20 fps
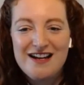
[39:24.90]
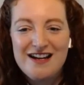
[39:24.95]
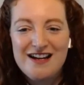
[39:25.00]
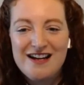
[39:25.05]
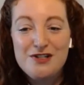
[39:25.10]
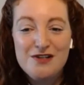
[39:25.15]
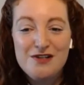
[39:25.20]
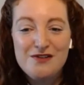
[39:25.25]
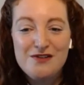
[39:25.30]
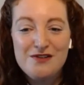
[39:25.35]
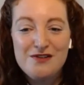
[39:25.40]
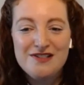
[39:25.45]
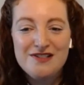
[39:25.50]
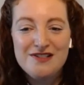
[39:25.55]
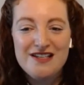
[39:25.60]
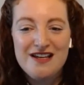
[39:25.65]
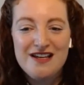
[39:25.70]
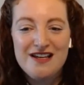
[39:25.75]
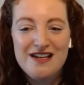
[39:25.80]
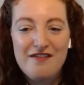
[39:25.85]

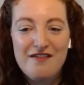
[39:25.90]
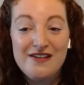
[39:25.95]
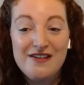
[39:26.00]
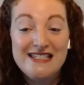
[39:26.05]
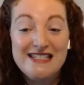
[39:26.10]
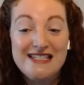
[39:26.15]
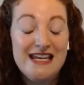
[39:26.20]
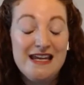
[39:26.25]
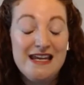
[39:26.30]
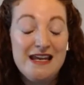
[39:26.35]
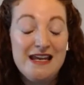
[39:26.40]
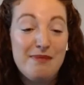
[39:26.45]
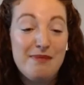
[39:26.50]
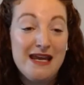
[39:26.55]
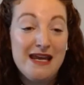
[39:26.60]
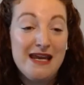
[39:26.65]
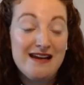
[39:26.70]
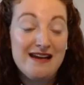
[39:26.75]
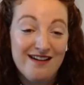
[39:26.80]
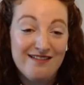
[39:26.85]
producer Felicity
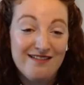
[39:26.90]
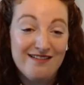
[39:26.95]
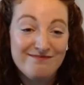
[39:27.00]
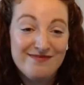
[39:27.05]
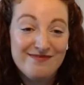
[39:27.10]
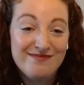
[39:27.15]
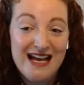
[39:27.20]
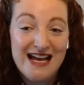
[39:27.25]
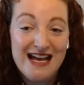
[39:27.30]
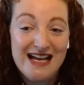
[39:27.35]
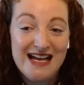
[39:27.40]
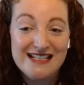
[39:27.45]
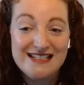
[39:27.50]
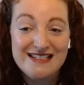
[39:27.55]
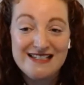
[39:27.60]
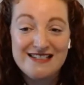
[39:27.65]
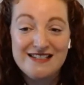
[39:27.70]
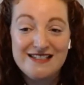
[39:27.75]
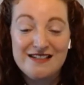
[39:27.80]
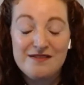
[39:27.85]
Baker
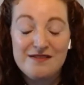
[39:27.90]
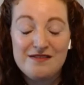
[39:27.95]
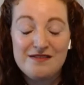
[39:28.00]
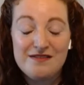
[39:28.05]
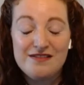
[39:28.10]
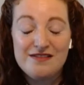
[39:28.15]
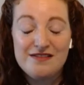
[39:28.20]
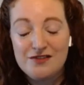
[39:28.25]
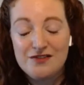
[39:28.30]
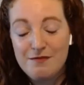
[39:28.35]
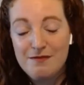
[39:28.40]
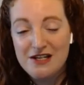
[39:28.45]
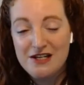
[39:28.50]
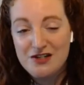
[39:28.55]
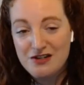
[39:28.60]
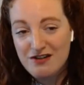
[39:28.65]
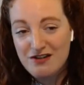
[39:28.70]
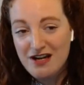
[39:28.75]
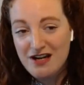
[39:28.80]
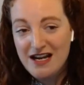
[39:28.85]
has done a
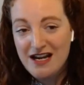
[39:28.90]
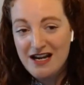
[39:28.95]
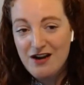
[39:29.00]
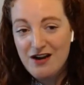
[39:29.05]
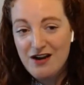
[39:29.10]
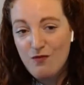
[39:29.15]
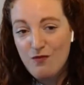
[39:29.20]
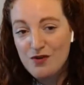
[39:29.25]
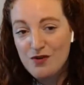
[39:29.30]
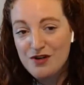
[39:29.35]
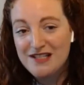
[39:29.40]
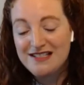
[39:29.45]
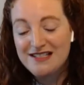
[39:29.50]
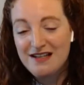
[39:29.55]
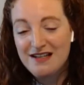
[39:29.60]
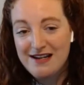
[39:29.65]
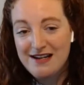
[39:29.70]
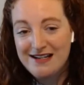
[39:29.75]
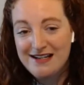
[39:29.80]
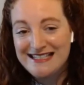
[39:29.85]
documentary on what
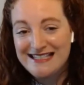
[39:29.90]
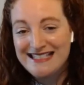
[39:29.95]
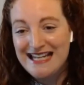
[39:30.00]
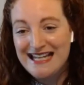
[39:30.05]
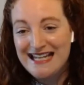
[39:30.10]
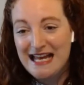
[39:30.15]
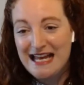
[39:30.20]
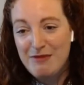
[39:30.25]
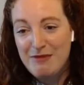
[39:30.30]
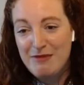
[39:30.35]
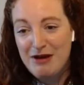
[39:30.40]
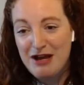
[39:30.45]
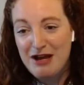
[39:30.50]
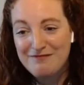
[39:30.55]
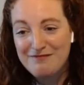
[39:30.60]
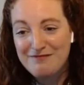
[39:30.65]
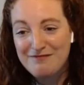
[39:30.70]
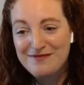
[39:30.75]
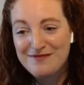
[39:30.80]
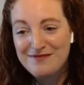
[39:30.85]
it's like to stammer.
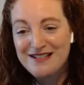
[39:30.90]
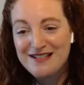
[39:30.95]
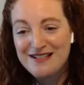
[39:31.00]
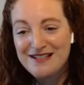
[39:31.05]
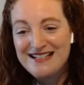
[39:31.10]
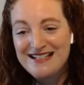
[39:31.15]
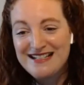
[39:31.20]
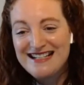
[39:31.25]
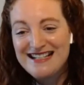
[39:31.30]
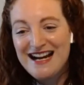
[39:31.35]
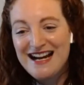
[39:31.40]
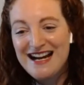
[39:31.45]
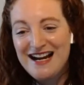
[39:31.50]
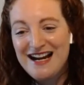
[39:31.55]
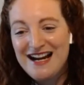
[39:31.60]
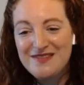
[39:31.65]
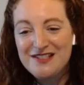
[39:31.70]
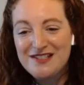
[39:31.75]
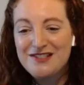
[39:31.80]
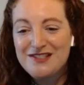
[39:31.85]

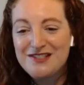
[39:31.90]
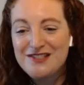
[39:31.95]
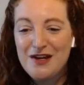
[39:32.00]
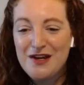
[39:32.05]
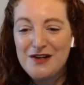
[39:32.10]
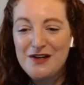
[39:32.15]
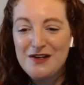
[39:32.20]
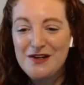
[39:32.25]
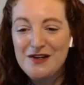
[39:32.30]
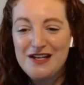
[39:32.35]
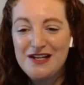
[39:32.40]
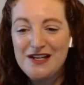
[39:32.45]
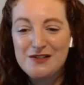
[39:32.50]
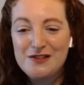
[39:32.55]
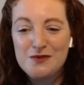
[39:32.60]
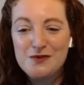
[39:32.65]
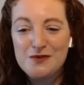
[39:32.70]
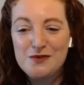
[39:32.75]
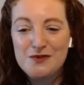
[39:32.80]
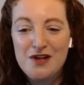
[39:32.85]
So it's
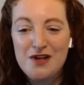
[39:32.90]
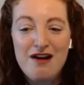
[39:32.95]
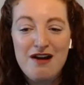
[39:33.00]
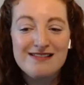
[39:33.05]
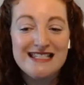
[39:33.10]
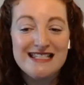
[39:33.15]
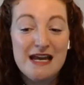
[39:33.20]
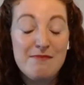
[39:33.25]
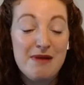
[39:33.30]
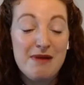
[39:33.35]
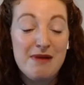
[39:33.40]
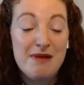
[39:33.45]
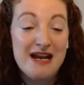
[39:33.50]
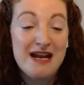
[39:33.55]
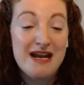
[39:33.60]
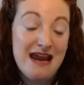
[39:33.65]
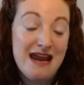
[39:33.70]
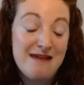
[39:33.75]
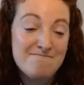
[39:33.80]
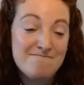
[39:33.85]
called I Can't Say My
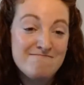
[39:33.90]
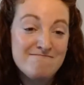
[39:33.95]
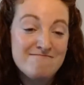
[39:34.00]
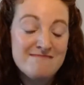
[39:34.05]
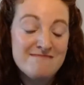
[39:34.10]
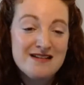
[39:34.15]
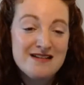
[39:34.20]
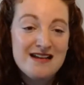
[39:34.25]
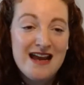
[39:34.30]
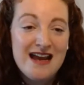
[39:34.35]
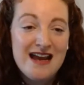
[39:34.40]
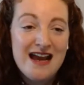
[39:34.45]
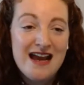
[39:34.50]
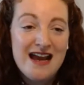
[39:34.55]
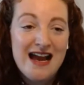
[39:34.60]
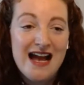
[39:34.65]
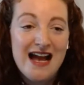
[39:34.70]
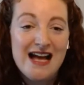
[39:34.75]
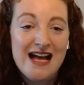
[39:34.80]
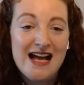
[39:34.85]
Name,
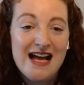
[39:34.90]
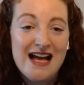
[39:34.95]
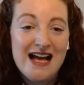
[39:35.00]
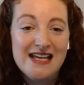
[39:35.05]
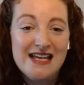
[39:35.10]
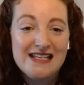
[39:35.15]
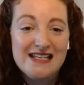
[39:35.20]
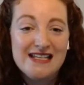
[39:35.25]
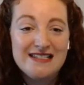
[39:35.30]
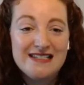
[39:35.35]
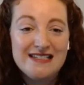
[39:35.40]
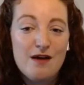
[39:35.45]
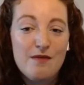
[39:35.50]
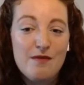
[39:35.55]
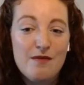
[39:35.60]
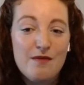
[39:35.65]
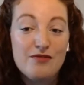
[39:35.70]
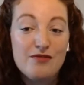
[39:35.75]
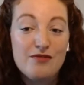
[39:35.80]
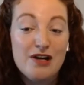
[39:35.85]
and it's a
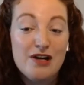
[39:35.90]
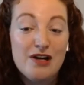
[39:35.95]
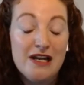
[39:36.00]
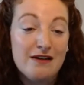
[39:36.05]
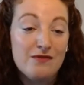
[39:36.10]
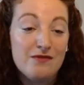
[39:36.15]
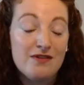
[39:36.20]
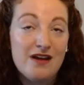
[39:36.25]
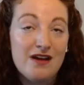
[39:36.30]
brilliant